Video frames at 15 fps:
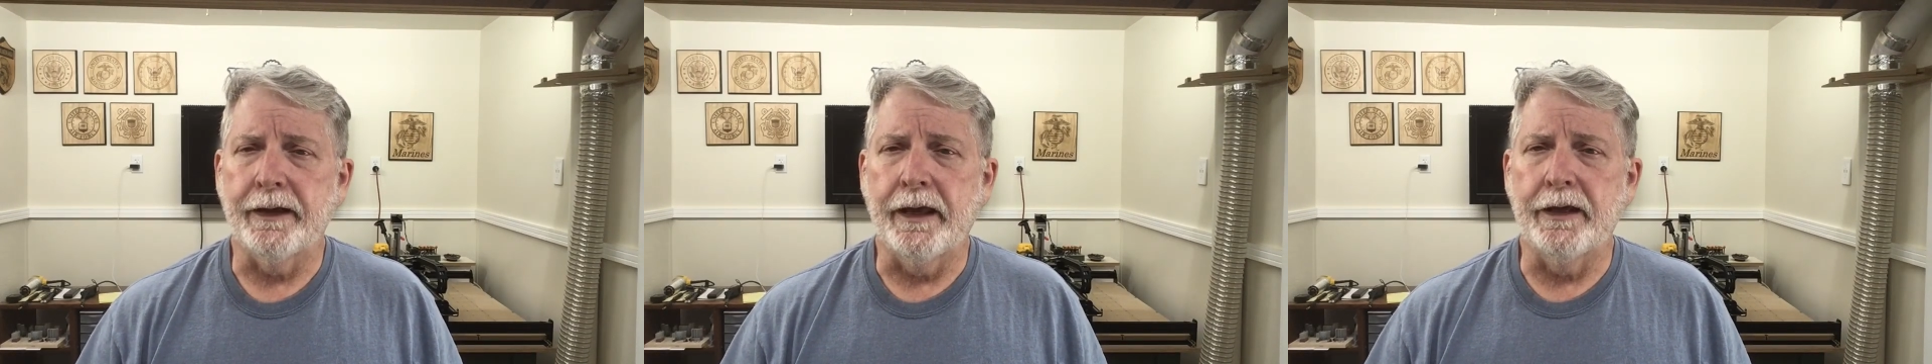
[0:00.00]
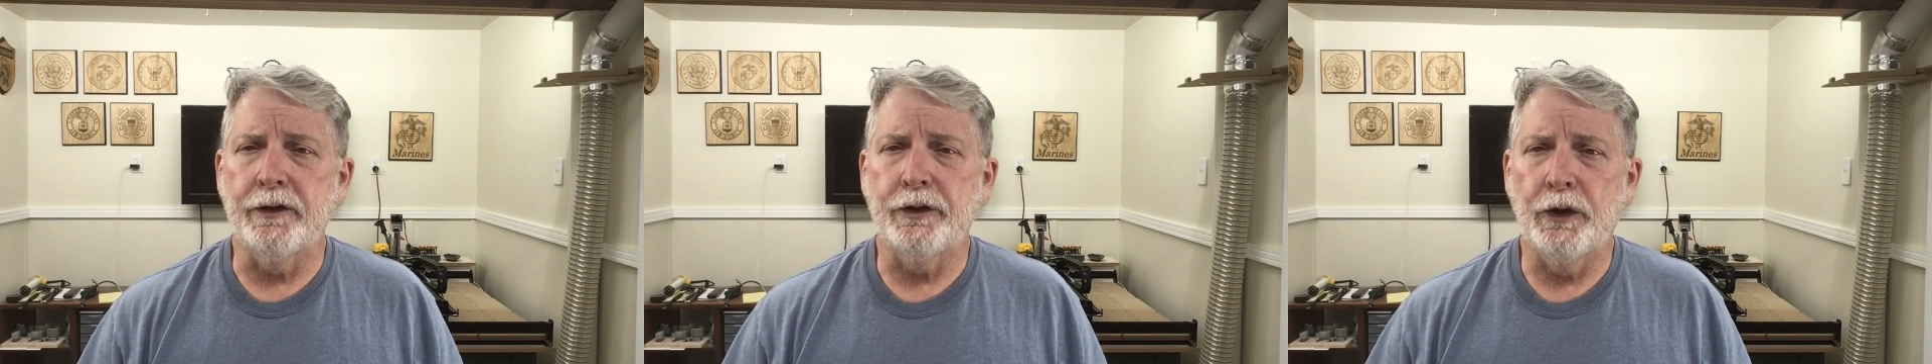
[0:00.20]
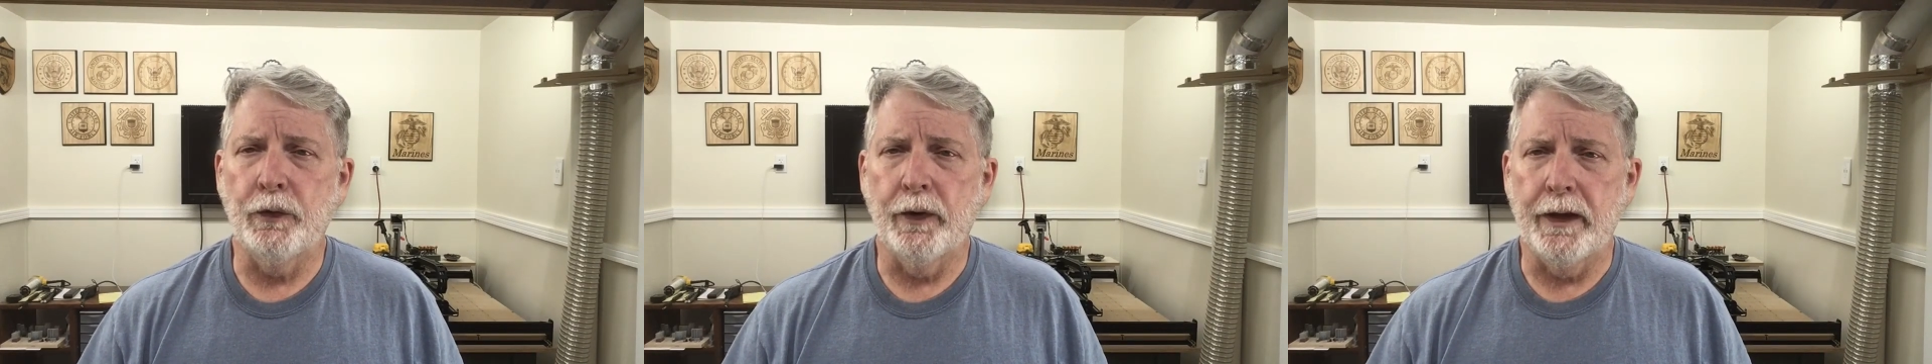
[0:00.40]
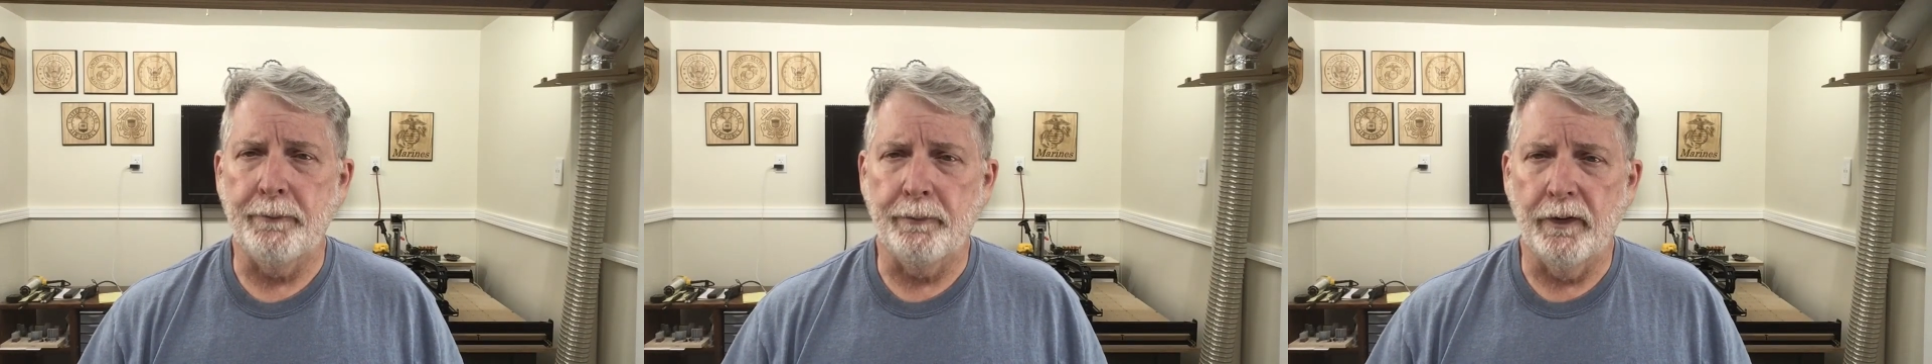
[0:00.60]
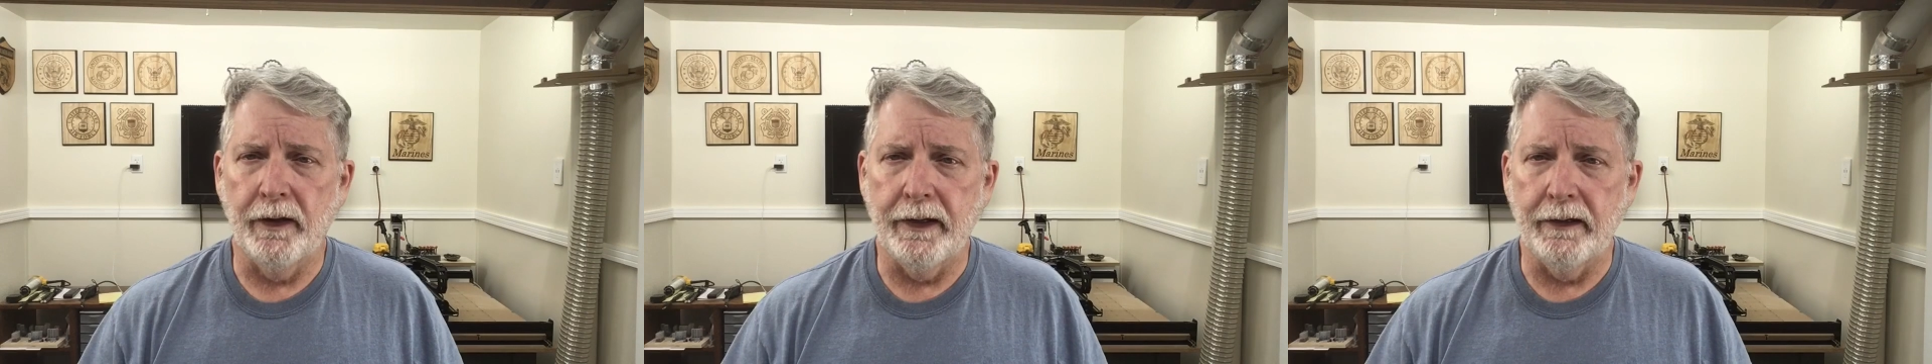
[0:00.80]
into a
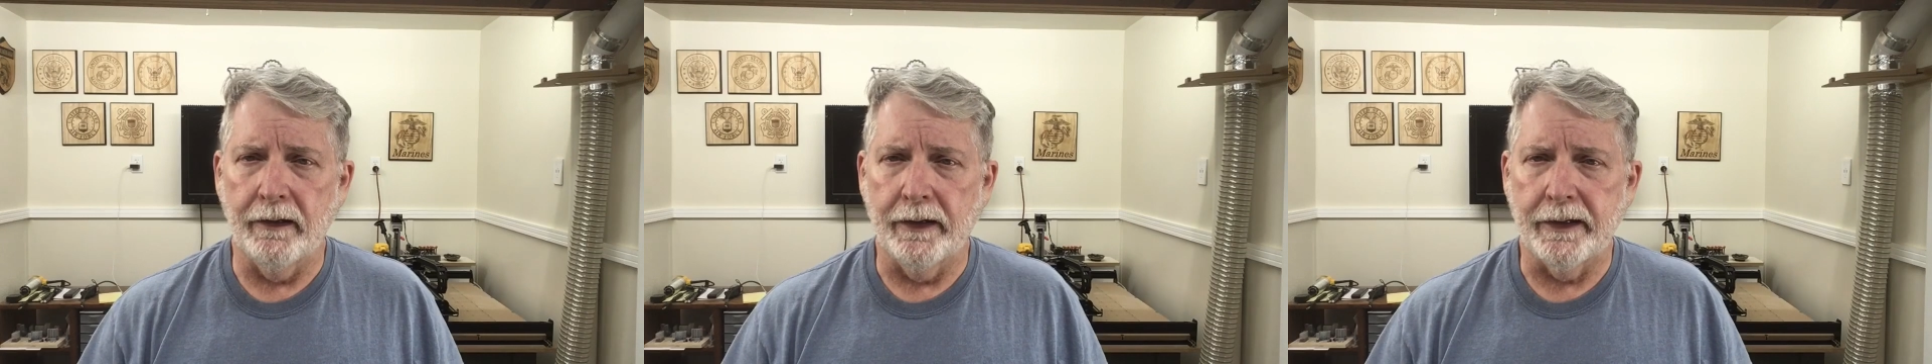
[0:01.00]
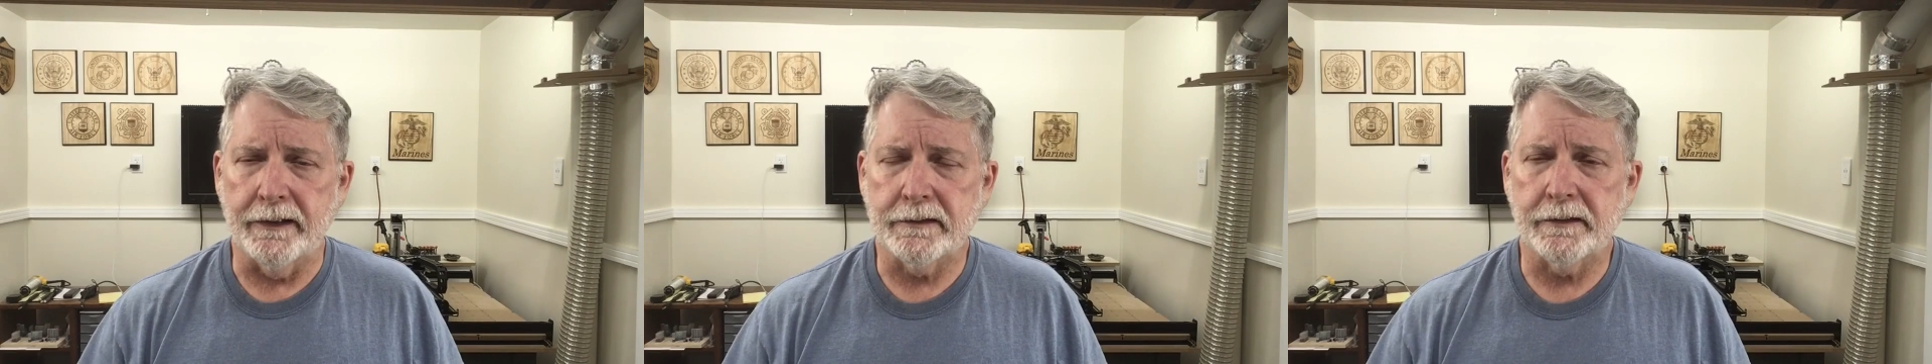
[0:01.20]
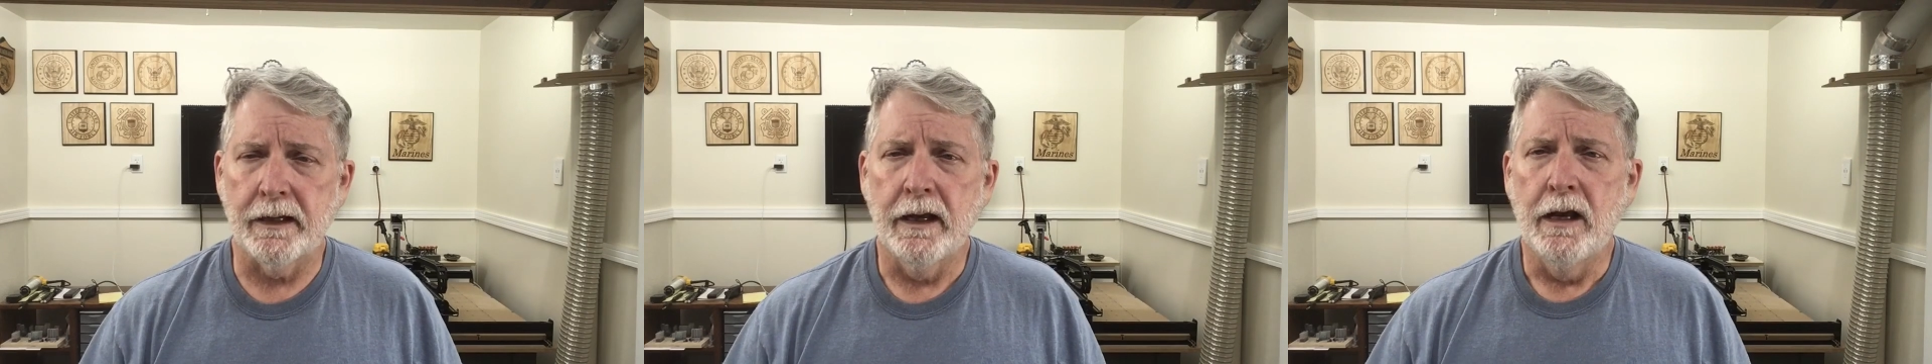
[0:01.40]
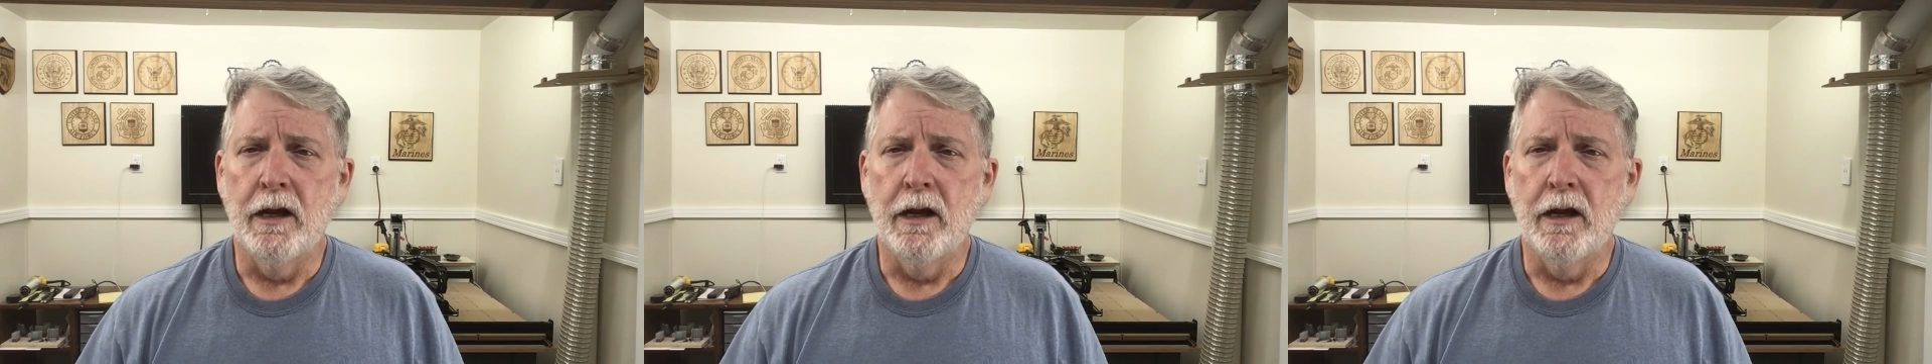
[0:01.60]
playlist